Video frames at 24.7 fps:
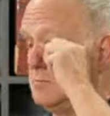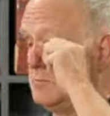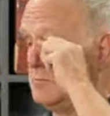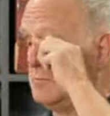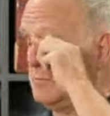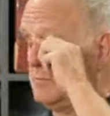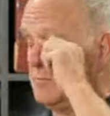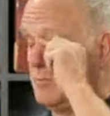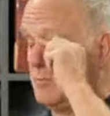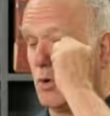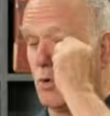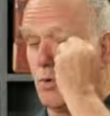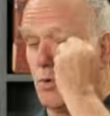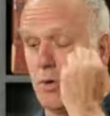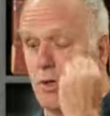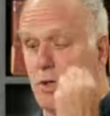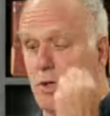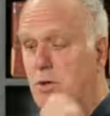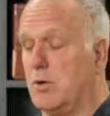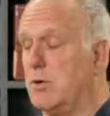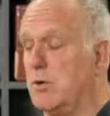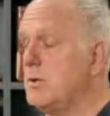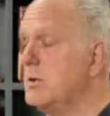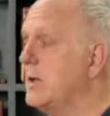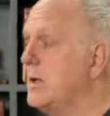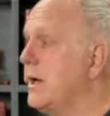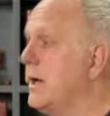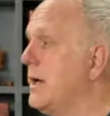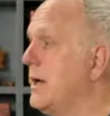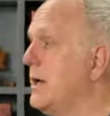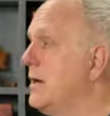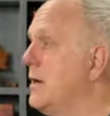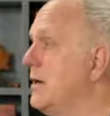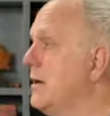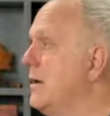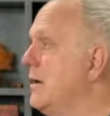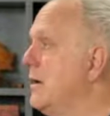Bogota.
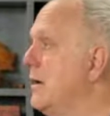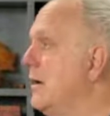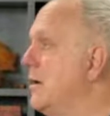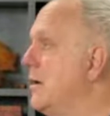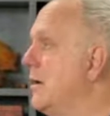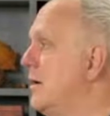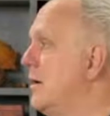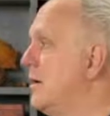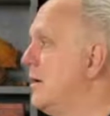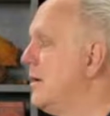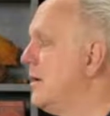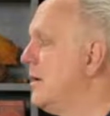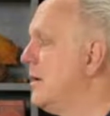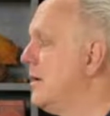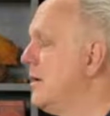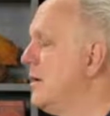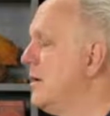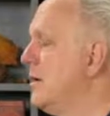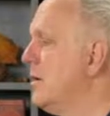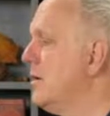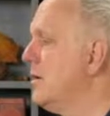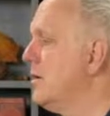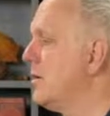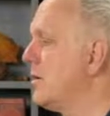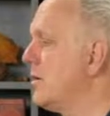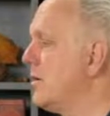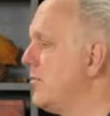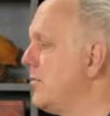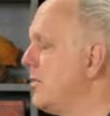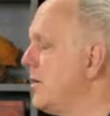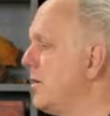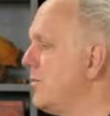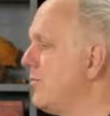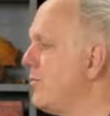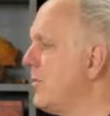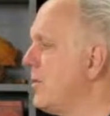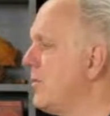You gonna see
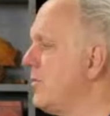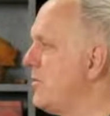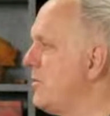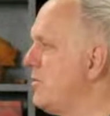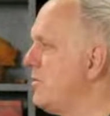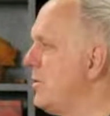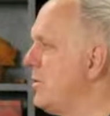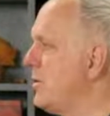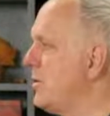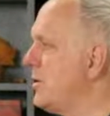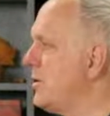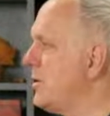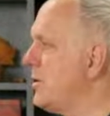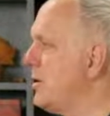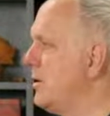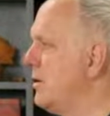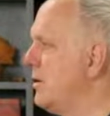our friends in Bogota?